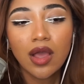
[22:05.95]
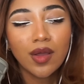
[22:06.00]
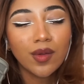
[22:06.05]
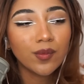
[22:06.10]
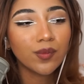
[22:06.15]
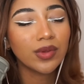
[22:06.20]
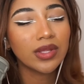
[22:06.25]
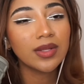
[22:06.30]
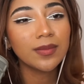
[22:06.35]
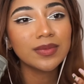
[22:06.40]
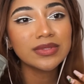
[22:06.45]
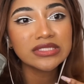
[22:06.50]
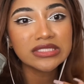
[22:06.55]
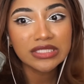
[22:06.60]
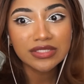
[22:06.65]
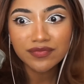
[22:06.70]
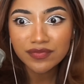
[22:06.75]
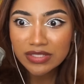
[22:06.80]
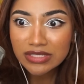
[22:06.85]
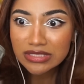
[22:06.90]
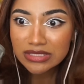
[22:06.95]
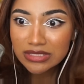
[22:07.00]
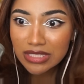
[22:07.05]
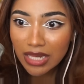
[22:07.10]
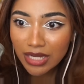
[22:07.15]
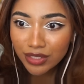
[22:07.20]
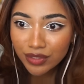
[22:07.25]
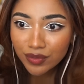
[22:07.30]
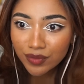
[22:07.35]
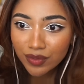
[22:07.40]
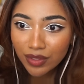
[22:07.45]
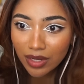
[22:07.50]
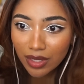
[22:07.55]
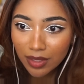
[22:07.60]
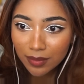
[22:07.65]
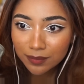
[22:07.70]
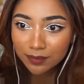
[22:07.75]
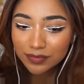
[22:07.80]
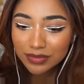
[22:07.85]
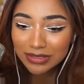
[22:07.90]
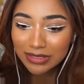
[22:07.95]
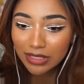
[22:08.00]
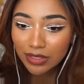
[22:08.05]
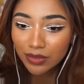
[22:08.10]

What if Asifa's setting her up to get